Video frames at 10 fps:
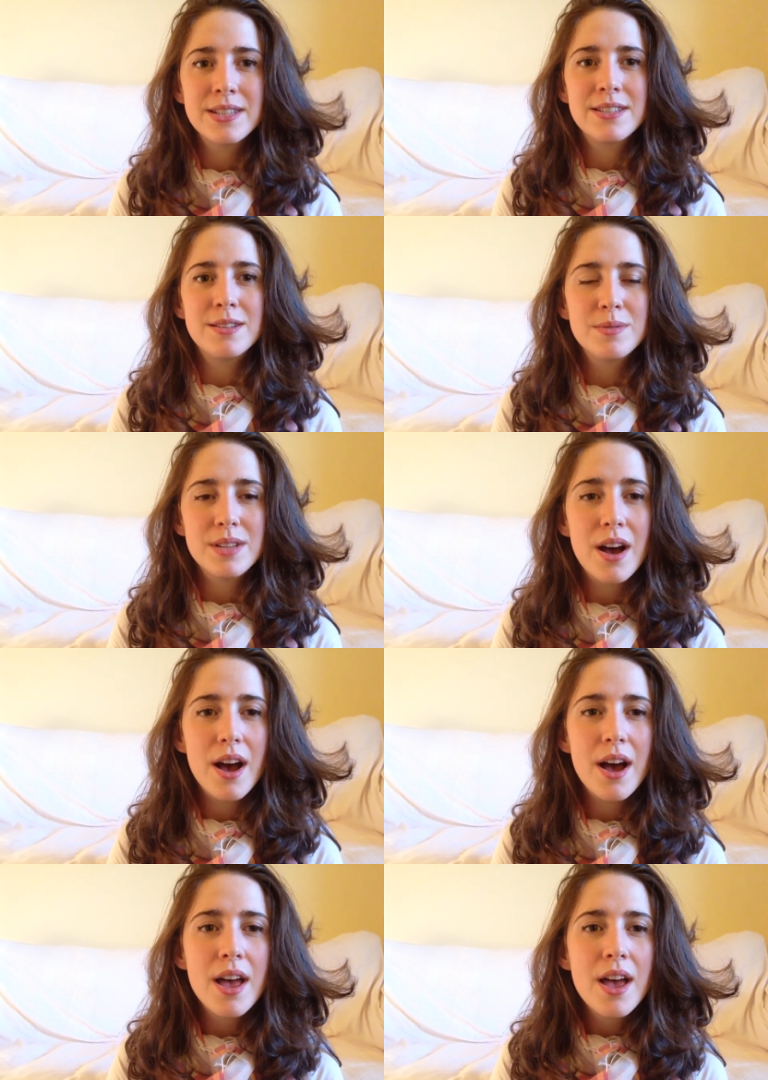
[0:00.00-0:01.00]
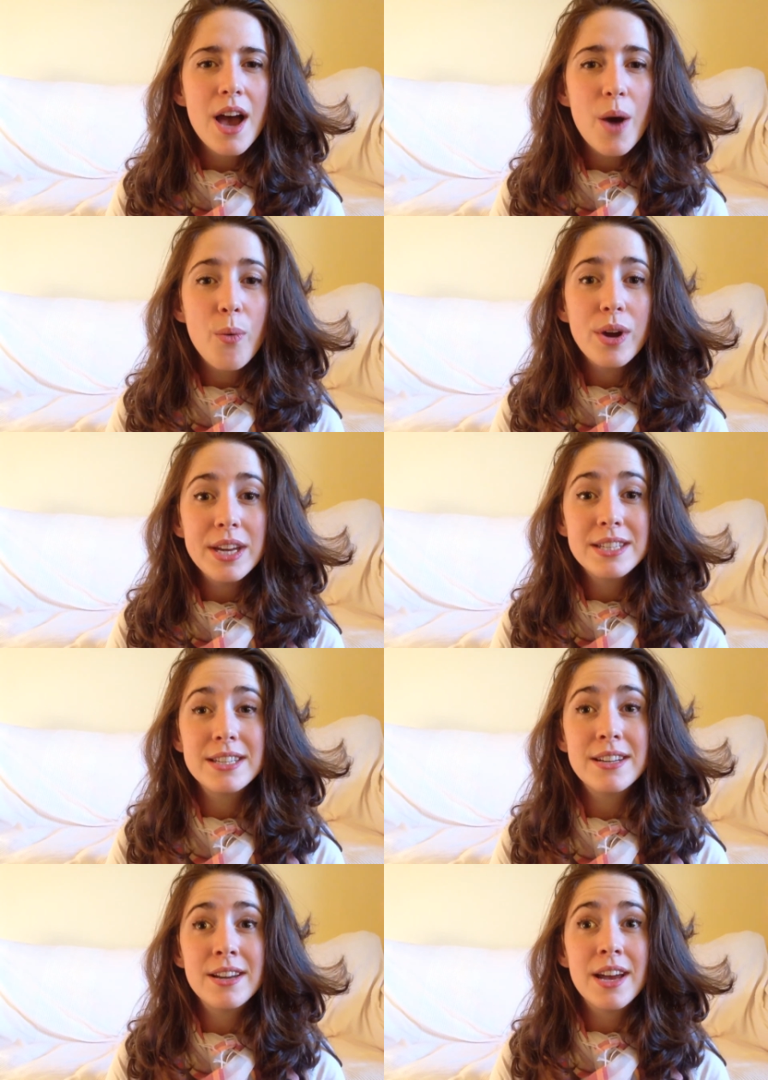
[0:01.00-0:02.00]
systems are, I want you
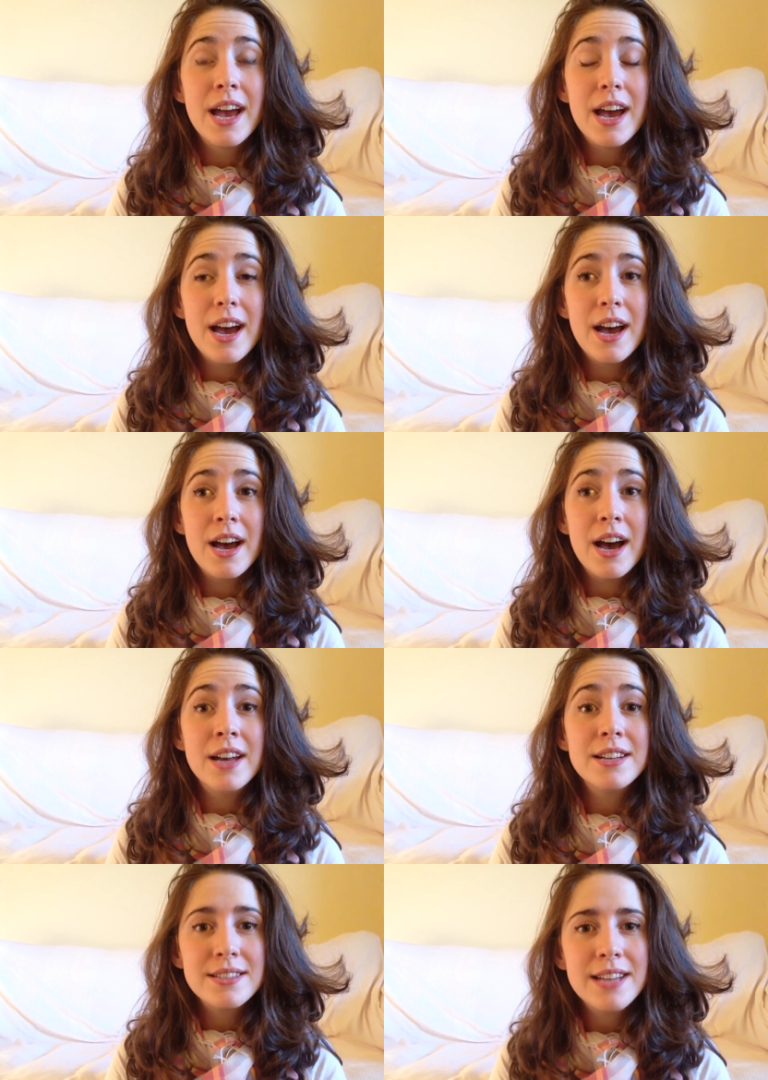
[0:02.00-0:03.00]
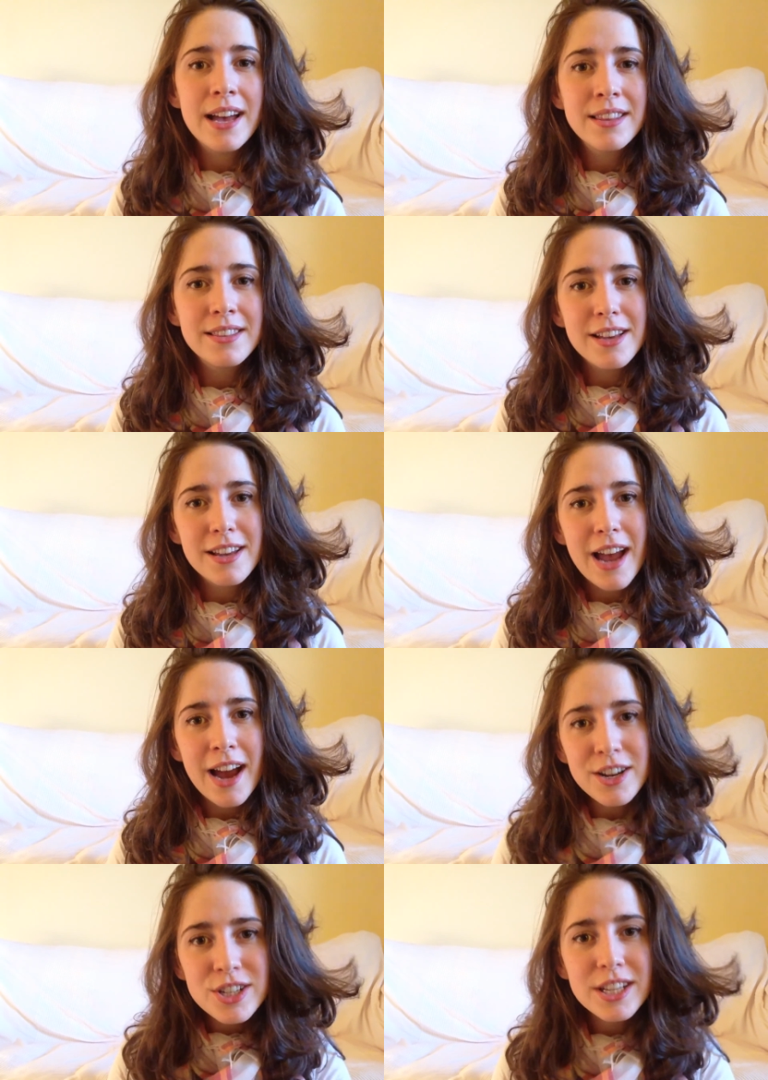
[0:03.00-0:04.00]
to uh, understand that
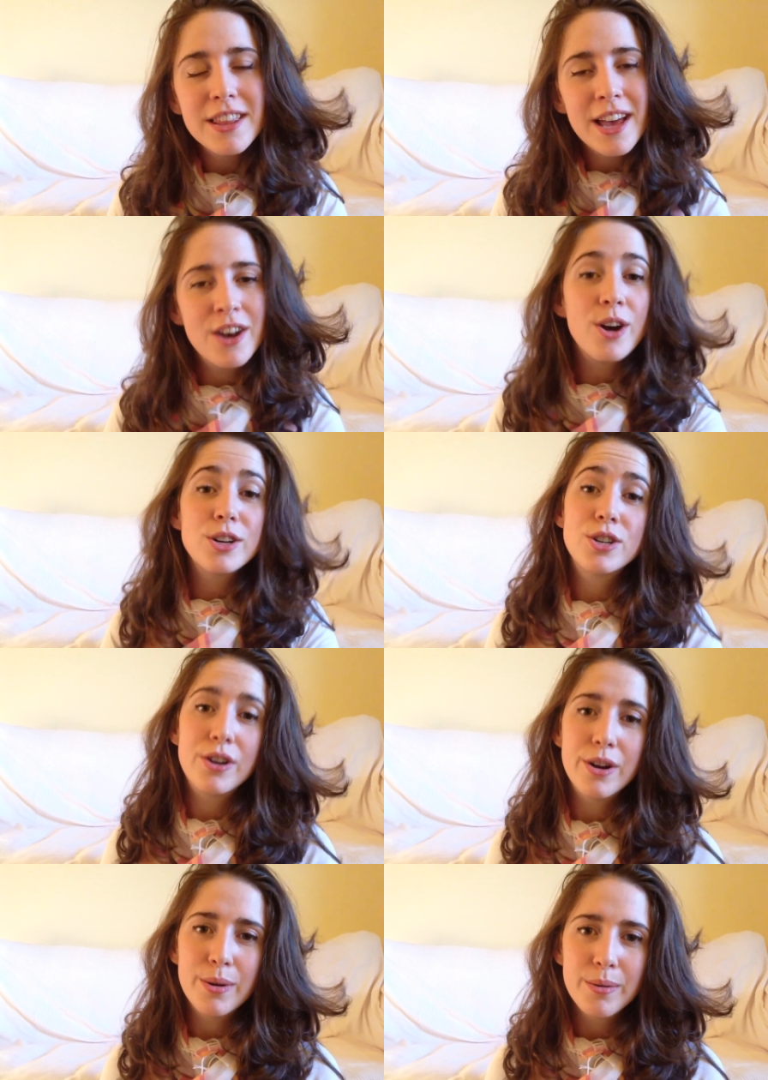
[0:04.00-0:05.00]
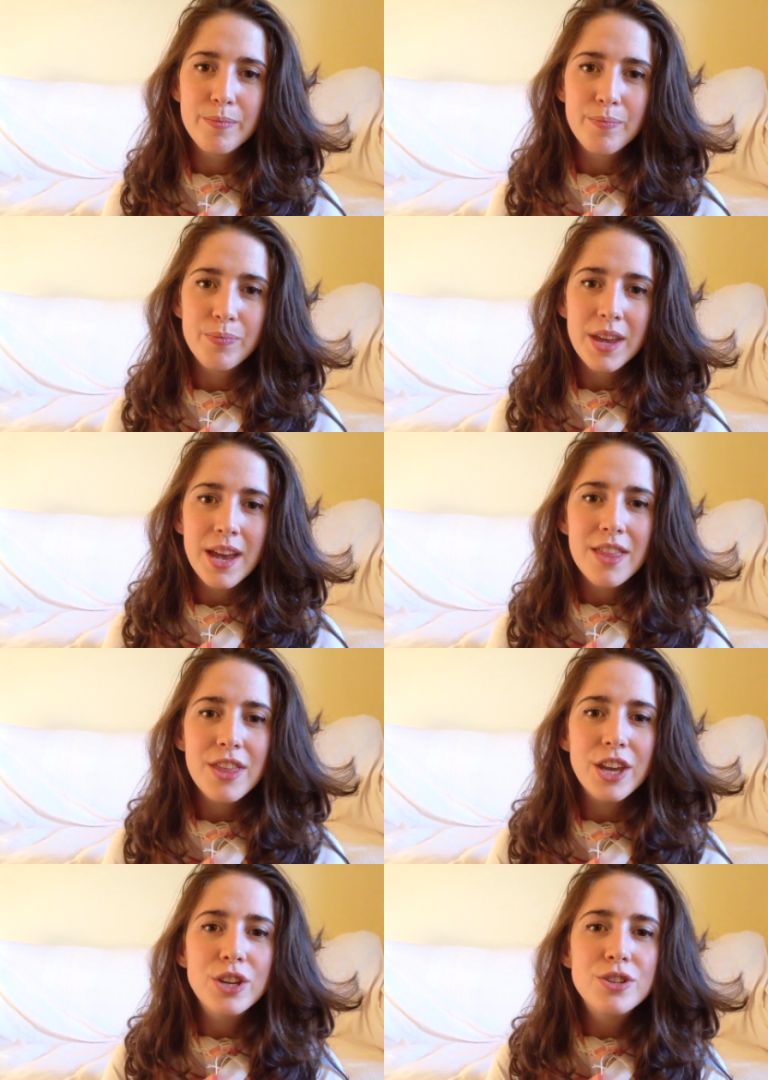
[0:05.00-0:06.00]
actually they're not true.
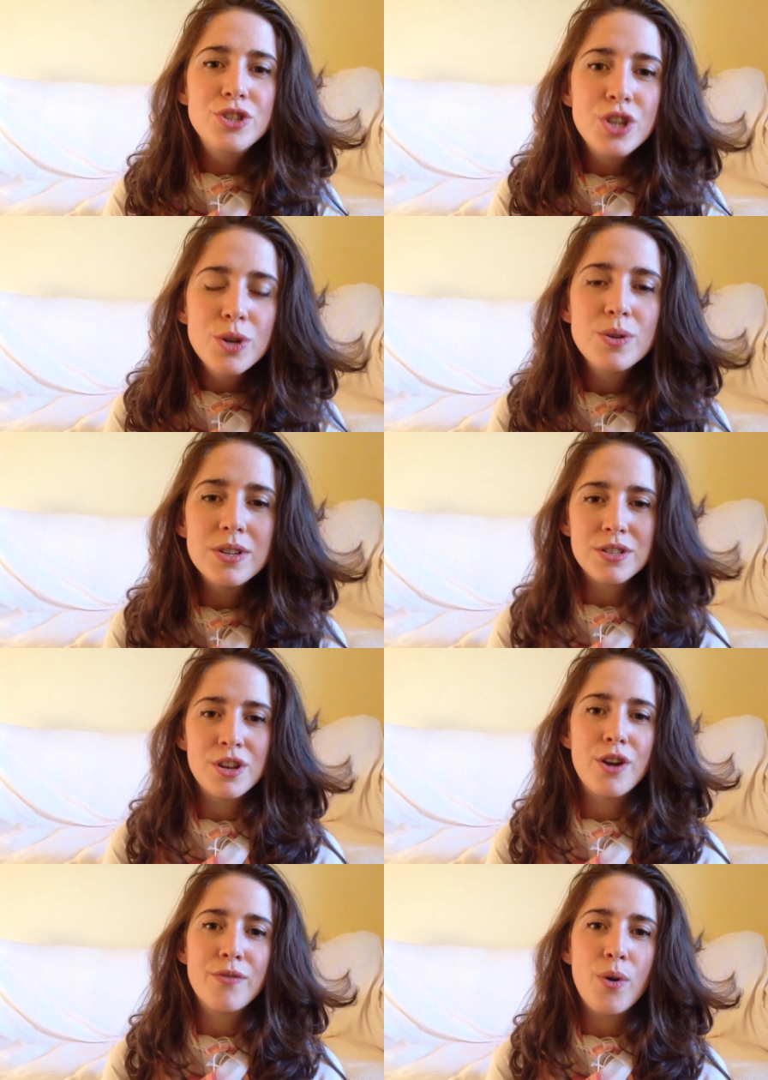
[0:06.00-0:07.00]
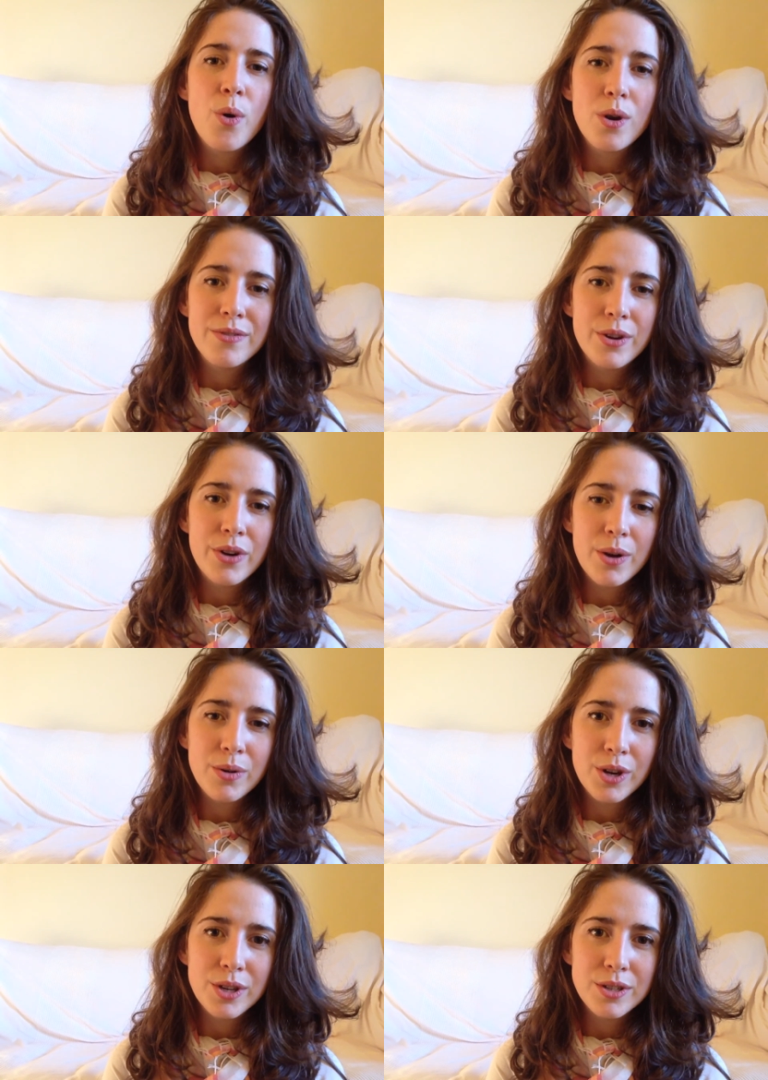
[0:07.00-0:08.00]
That you do deserve all of your own
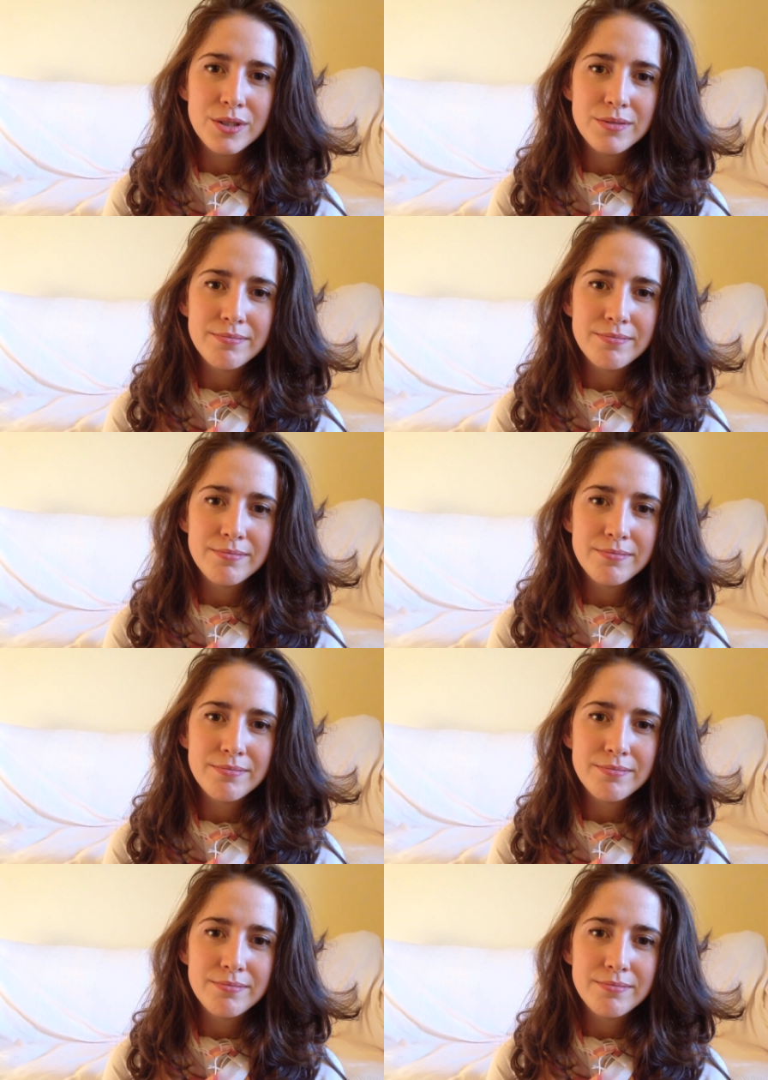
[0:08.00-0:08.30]
good.